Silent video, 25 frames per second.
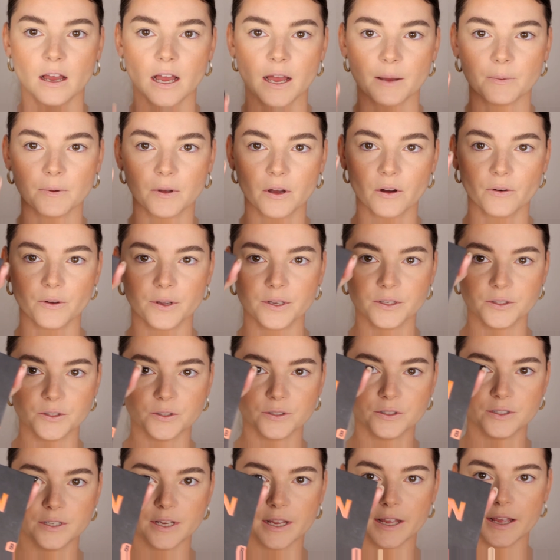I'm going to
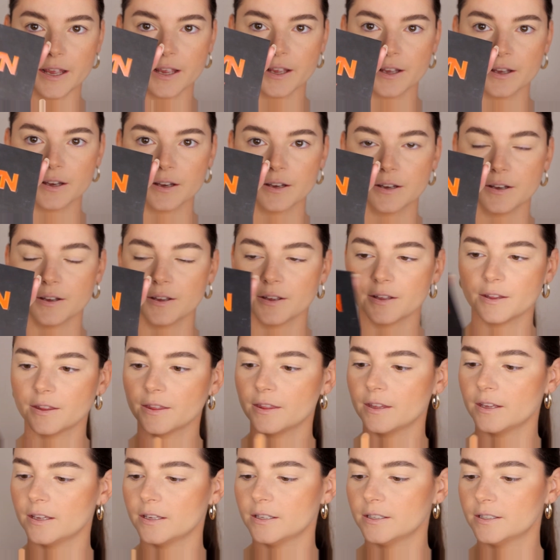take
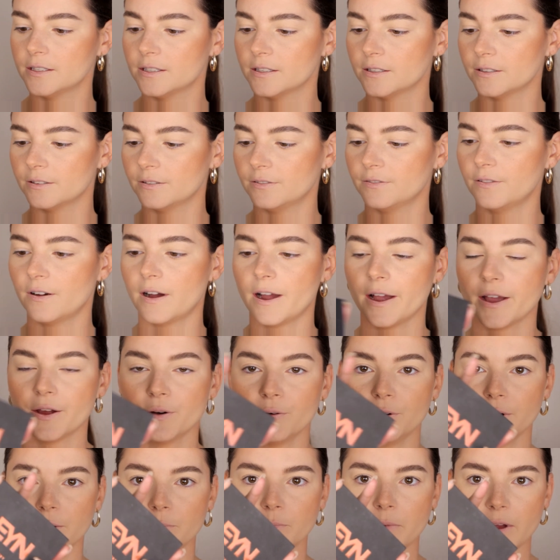this
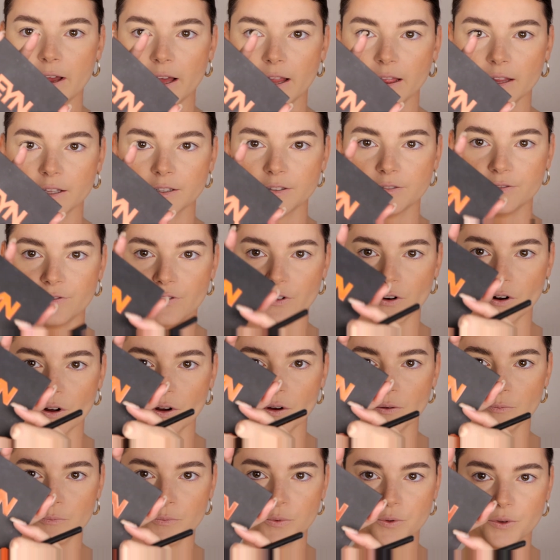fiery palette
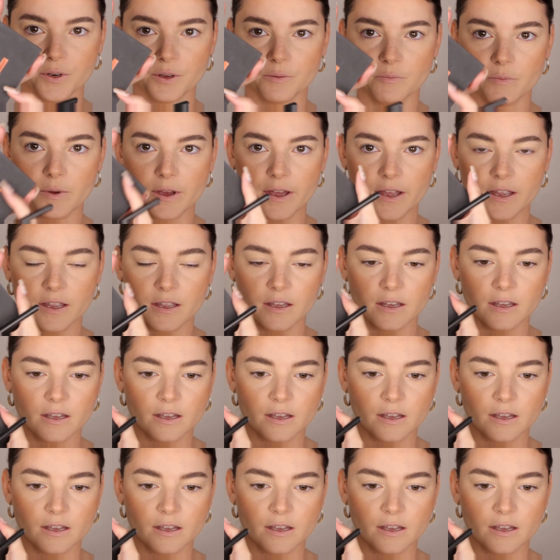from Beauty Bay,